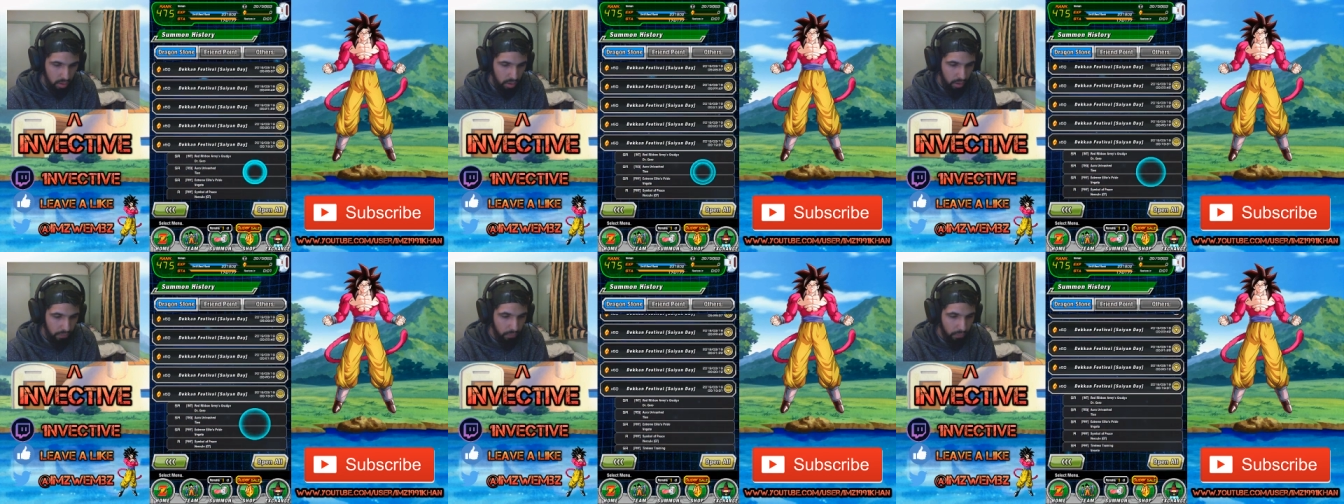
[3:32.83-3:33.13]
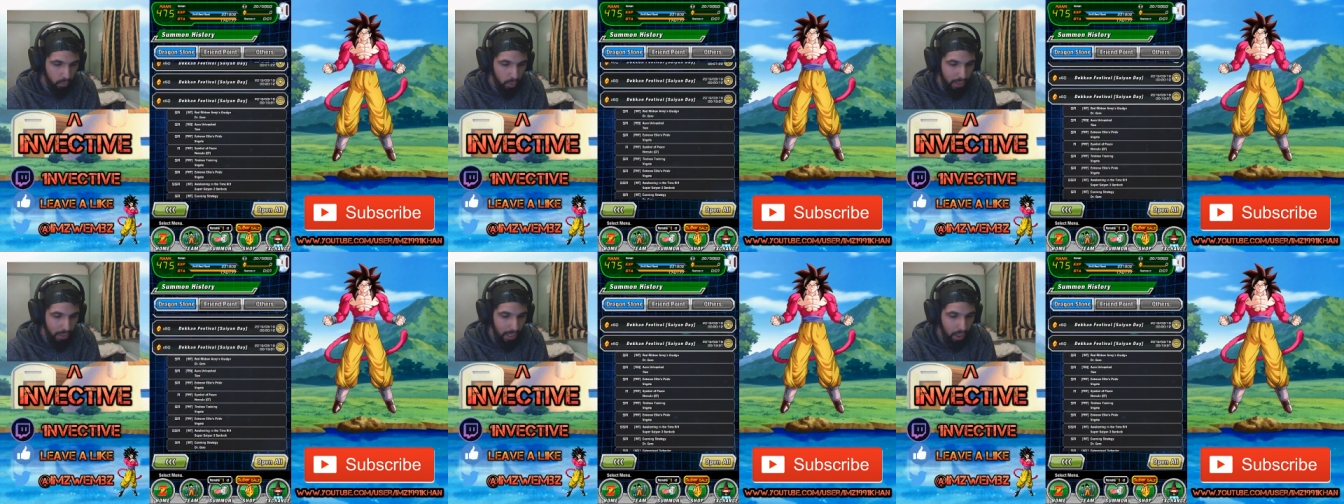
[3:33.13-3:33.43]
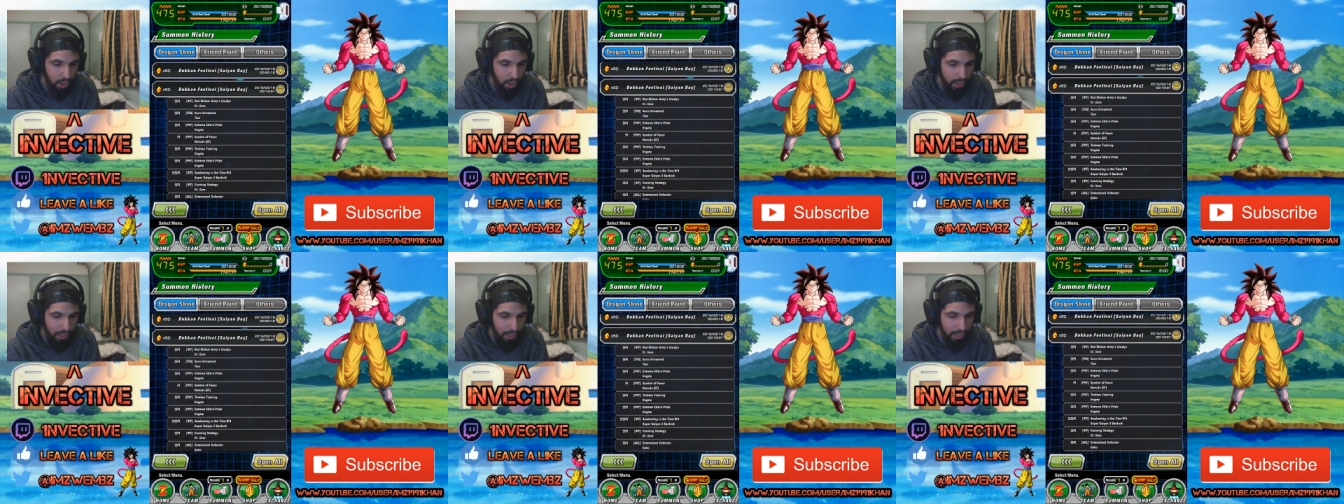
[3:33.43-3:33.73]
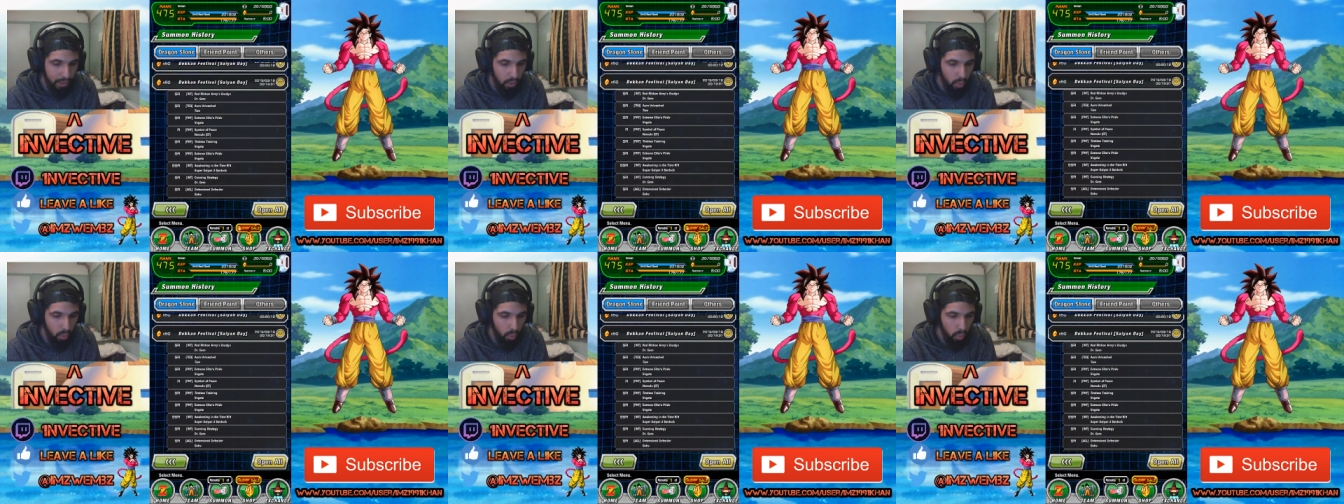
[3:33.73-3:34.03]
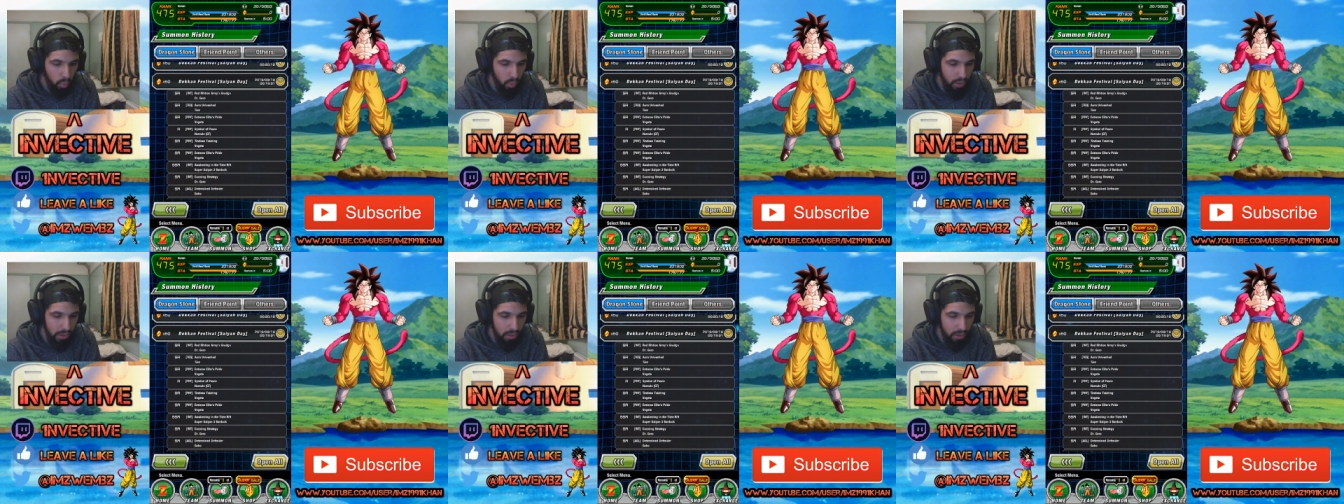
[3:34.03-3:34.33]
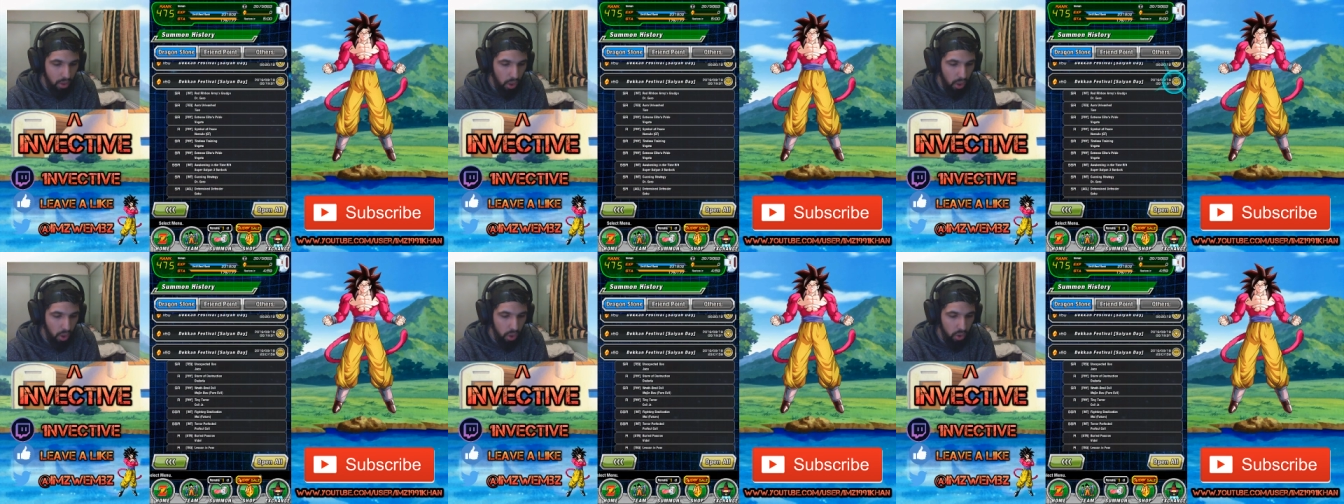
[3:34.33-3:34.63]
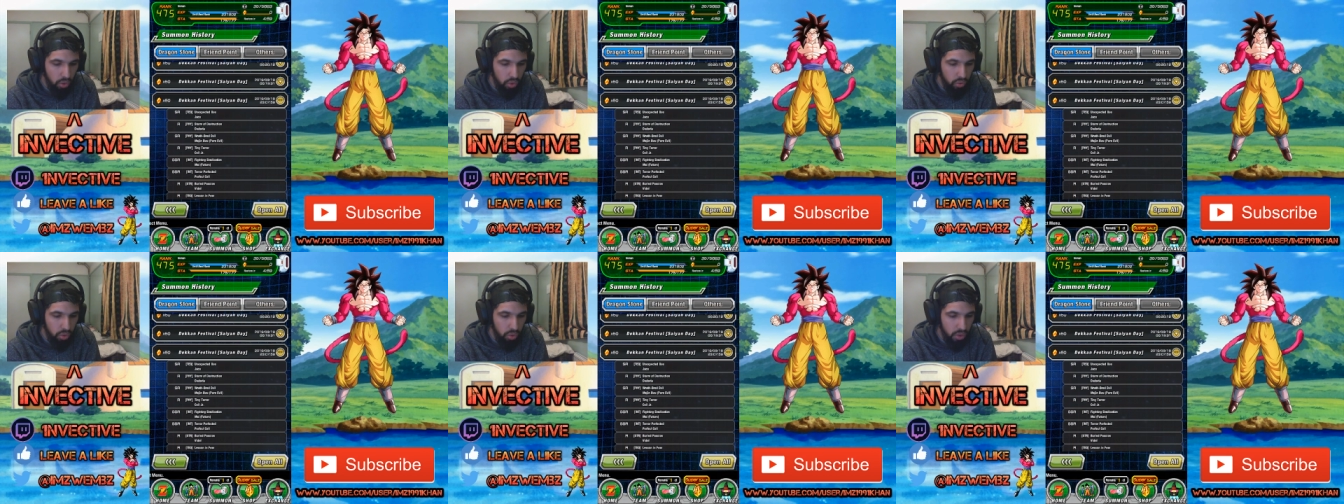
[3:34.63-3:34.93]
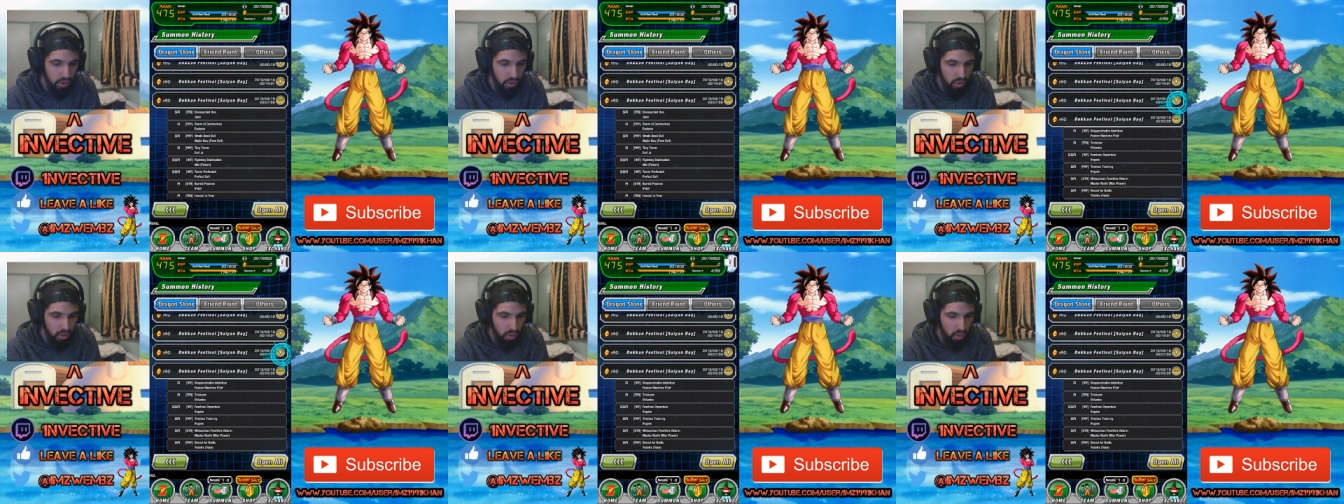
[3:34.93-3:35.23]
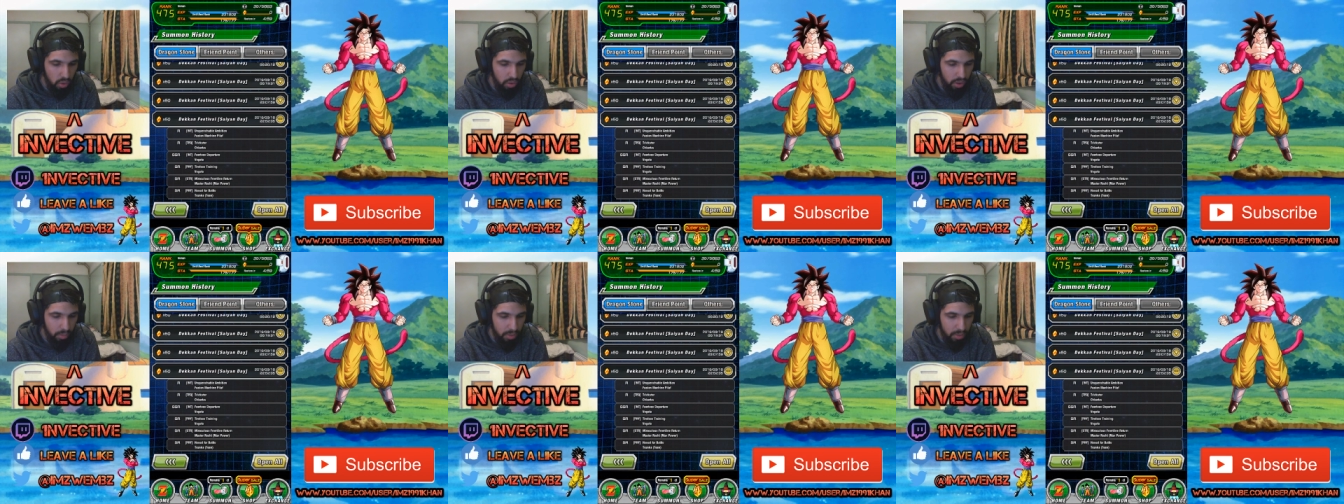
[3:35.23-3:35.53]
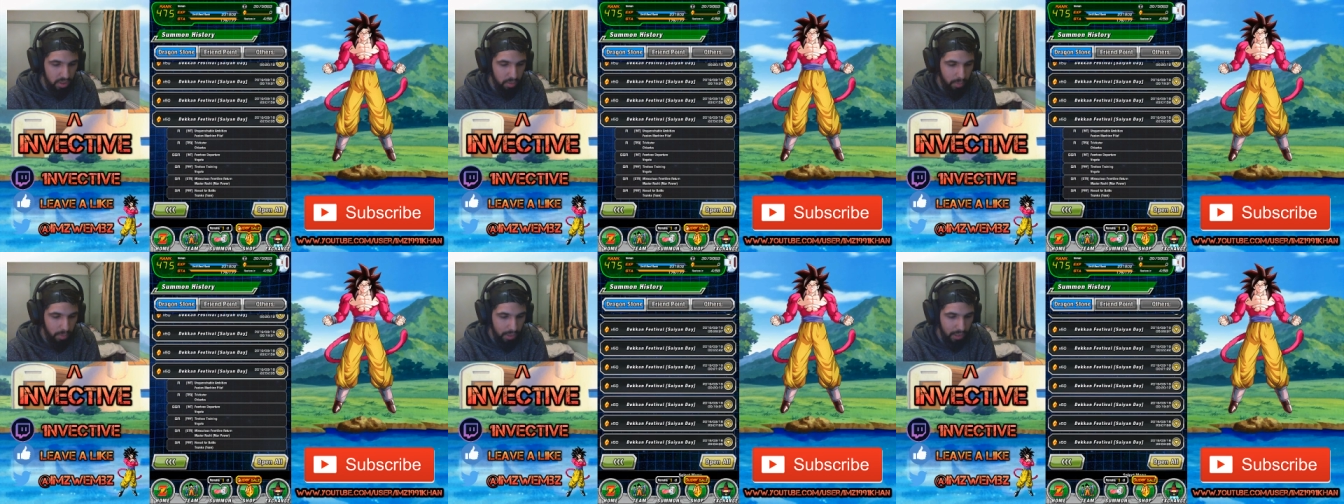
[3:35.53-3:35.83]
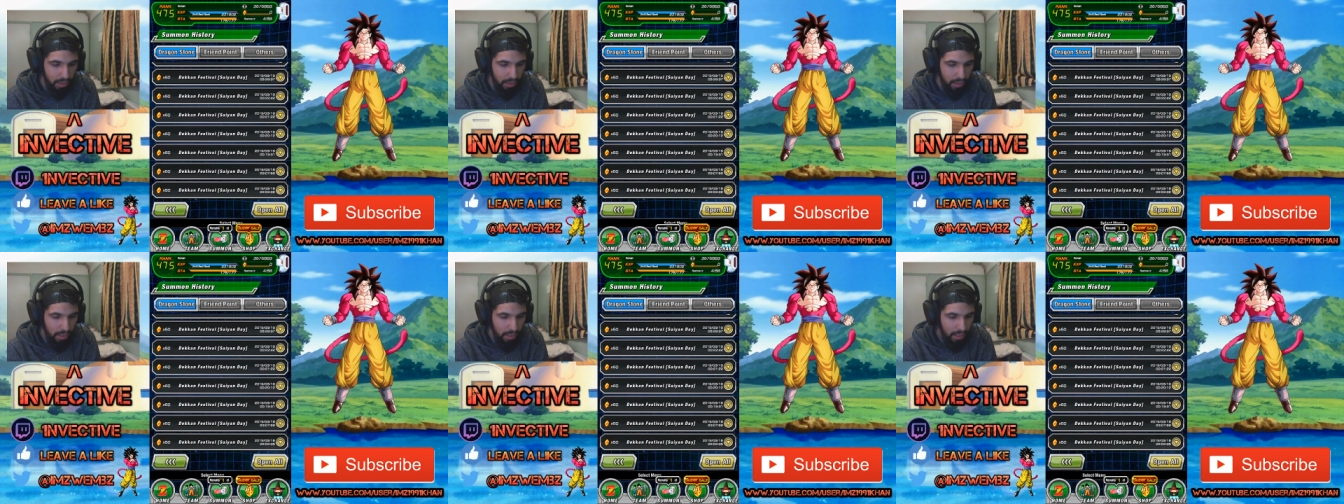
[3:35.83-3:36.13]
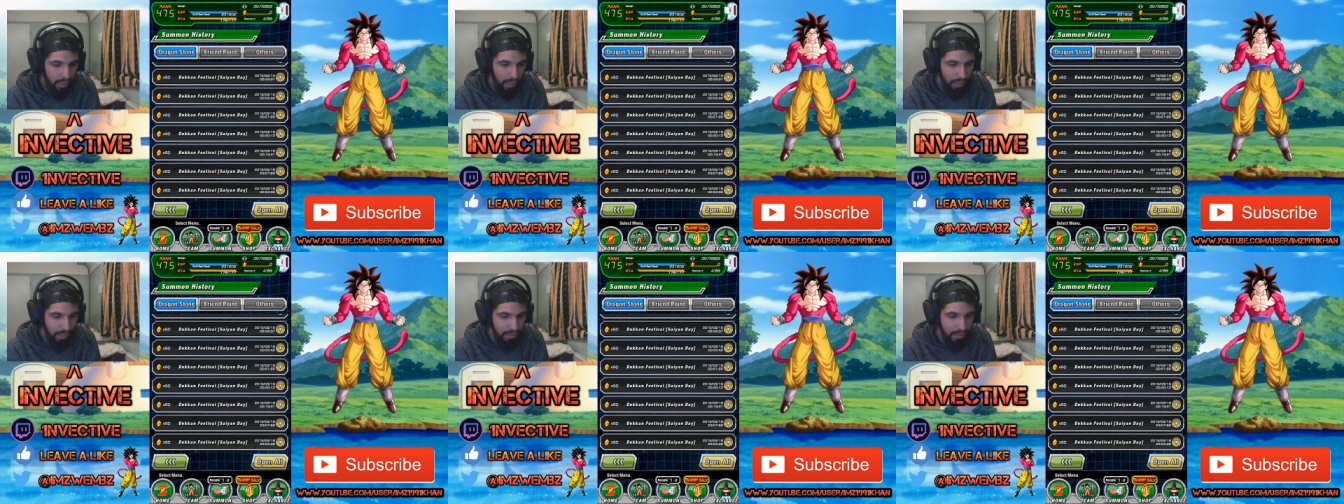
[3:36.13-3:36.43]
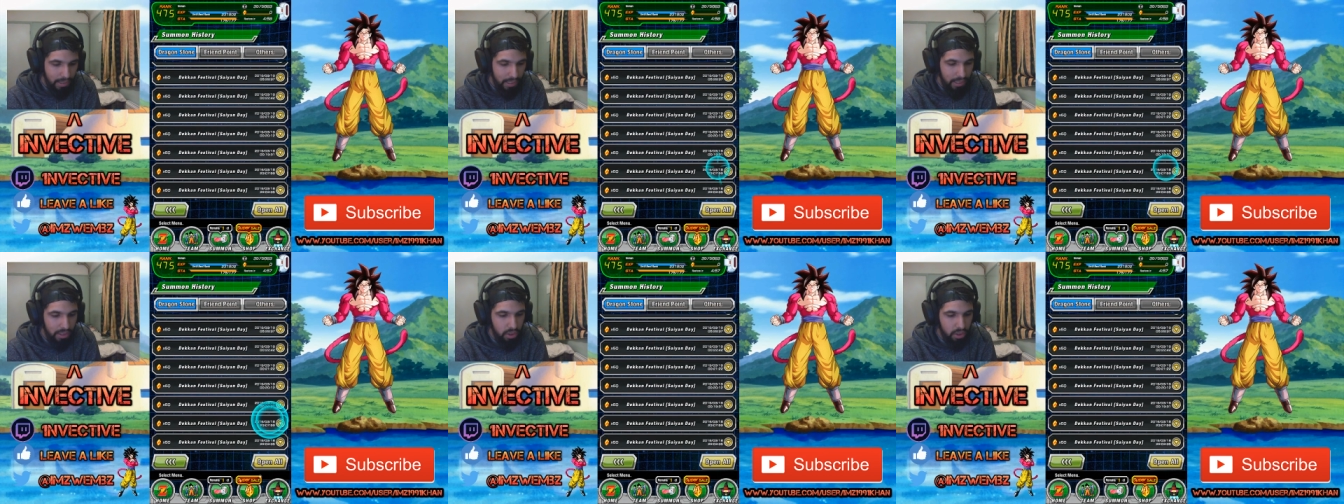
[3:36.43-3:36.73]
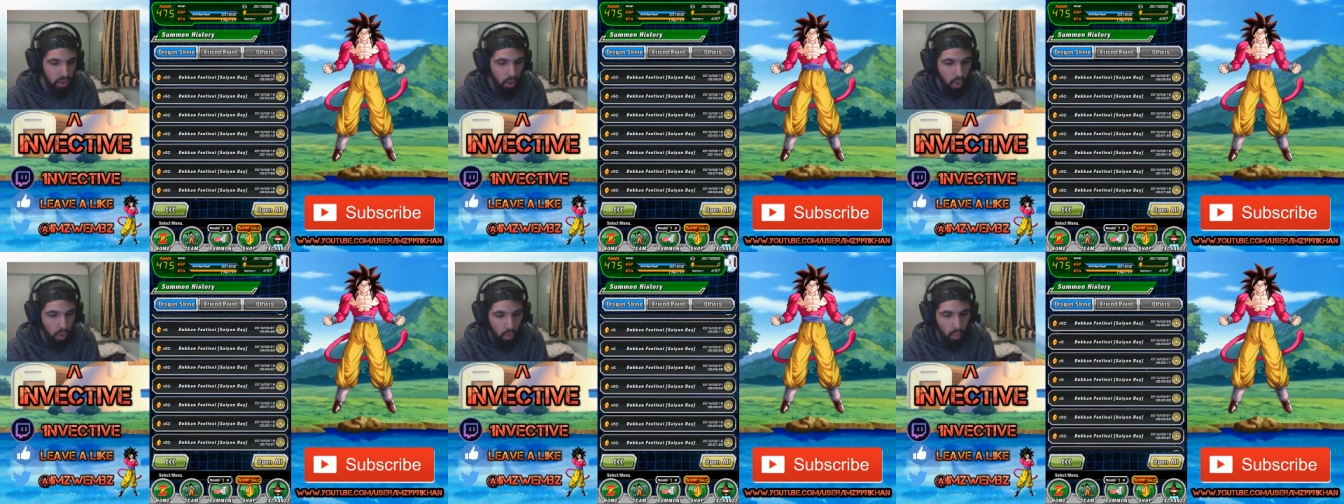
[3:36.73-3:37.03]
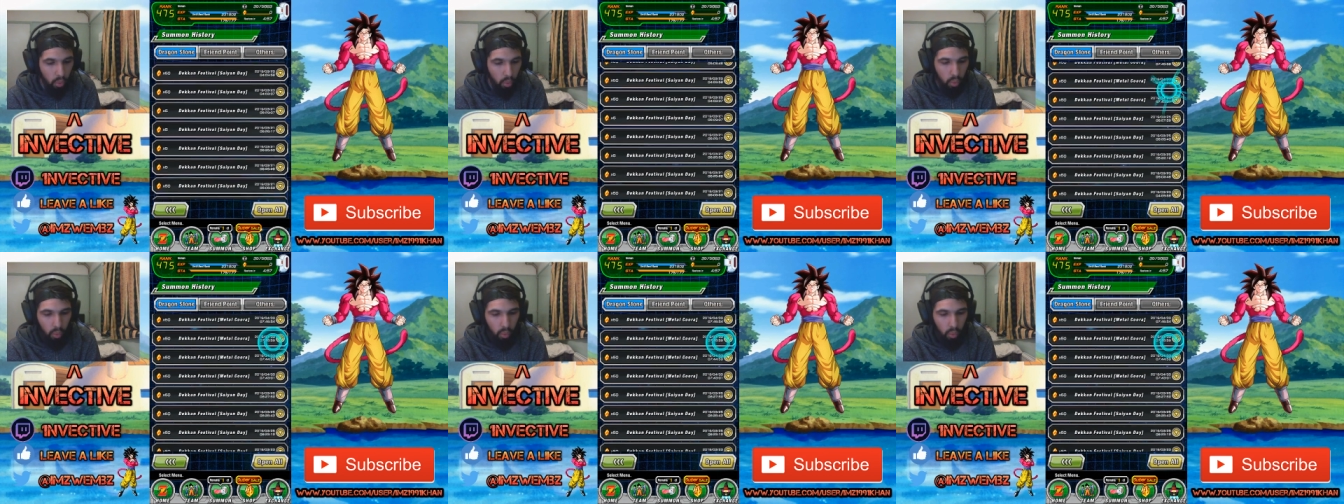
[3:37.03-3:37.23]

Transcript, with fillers: If we calculate all these hundreds of stones I've been spending, I say in total,